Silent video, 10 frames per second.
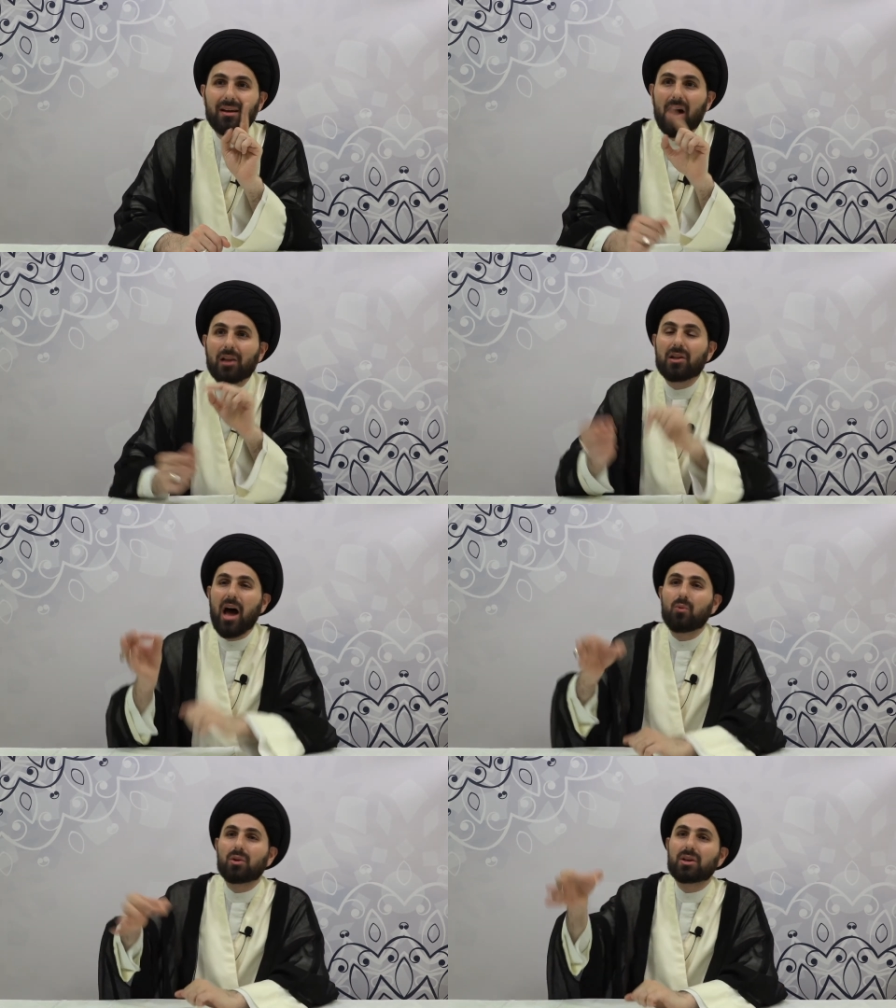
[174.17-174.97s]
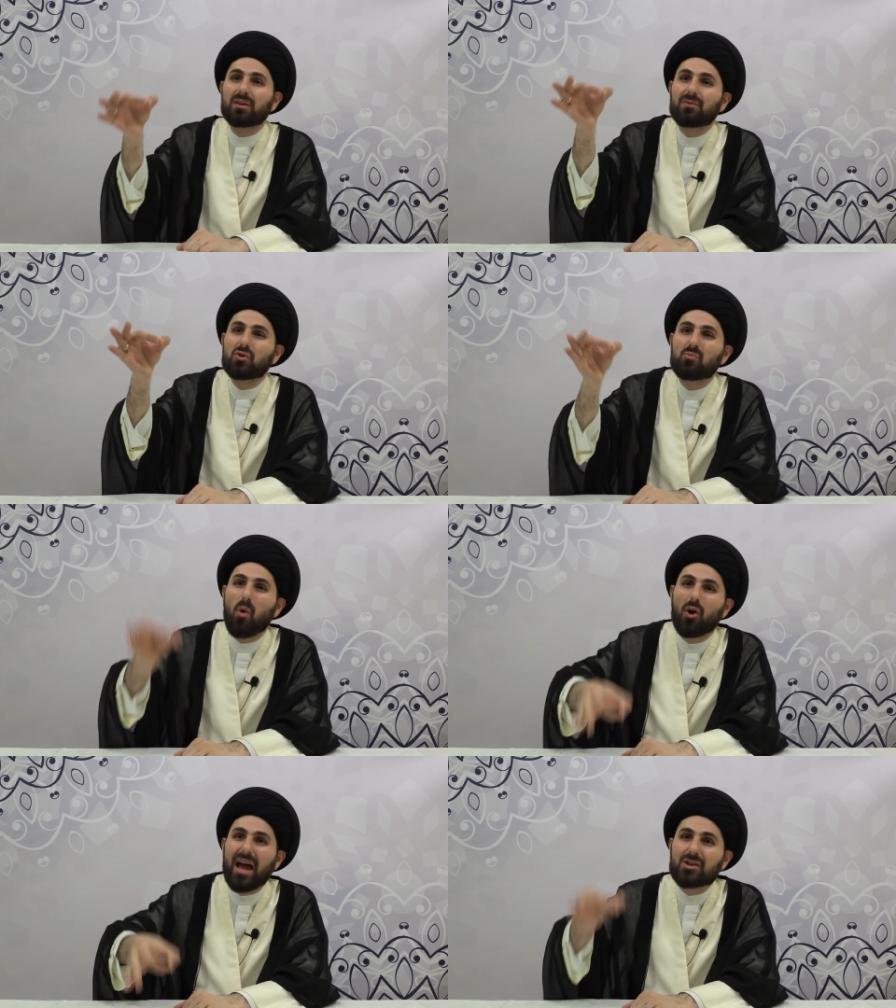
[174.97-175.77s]
Allah will give you
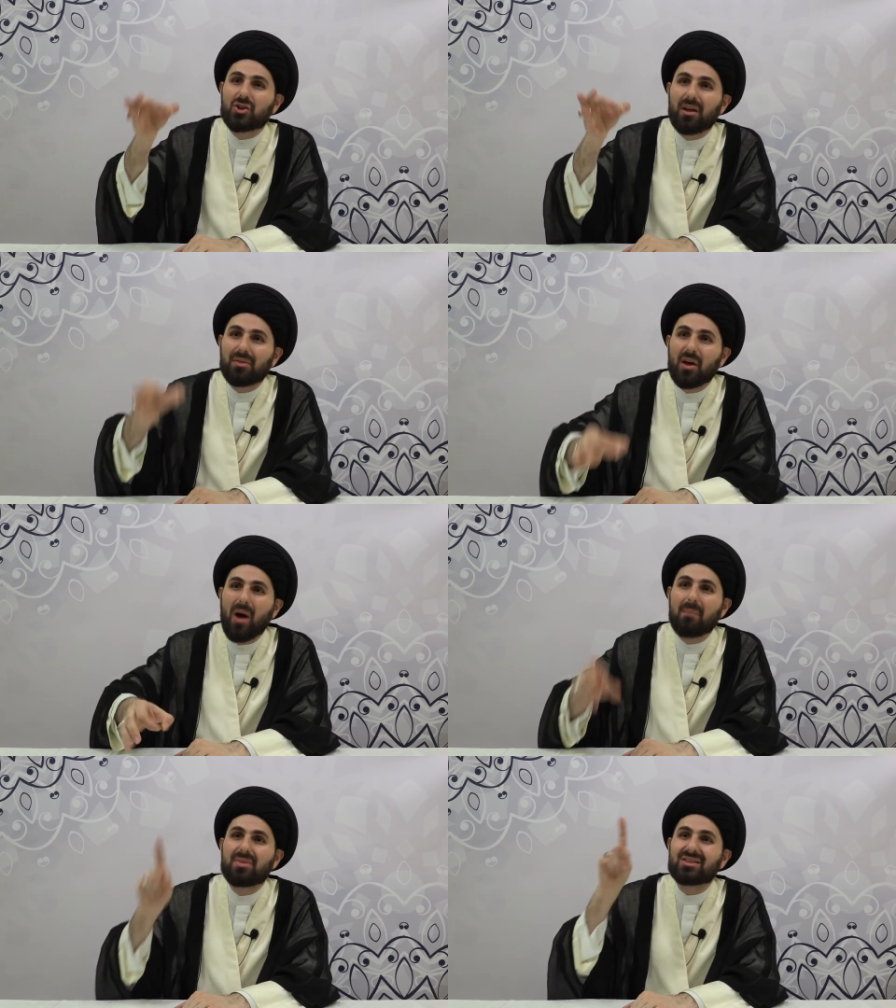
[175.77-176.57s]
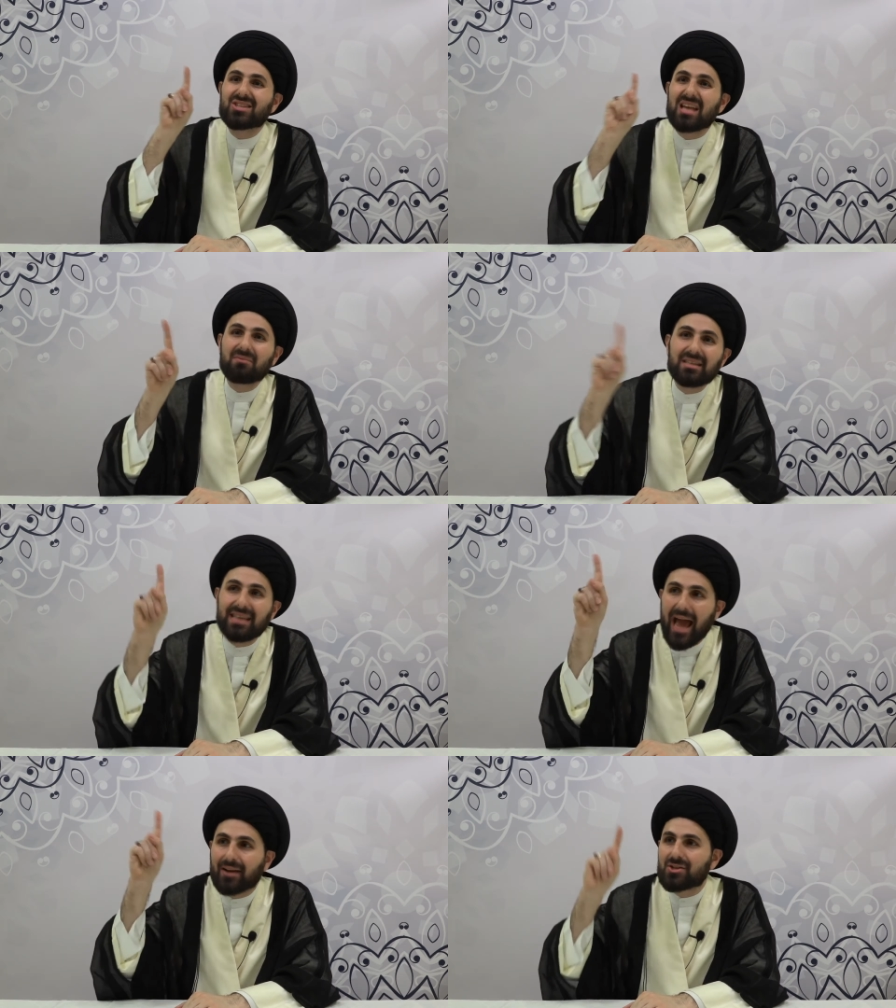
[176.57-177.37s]
more ajr and thawab than 70
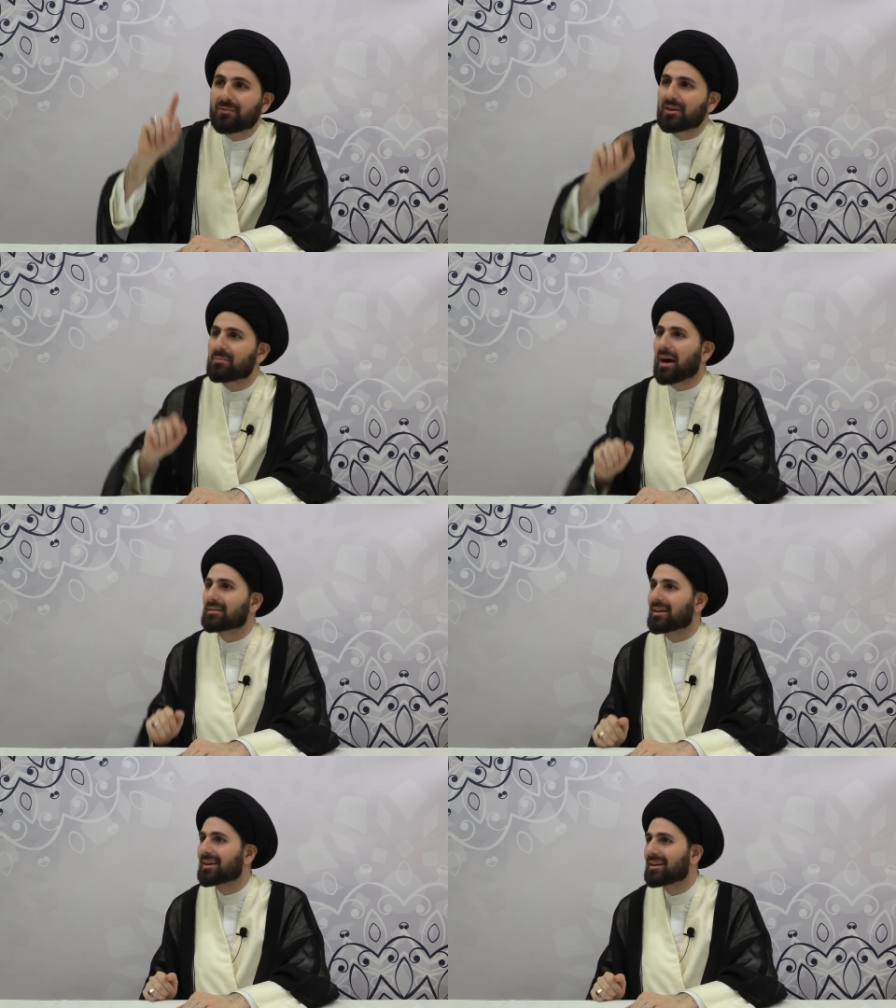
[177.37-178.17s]
acts of ibadah.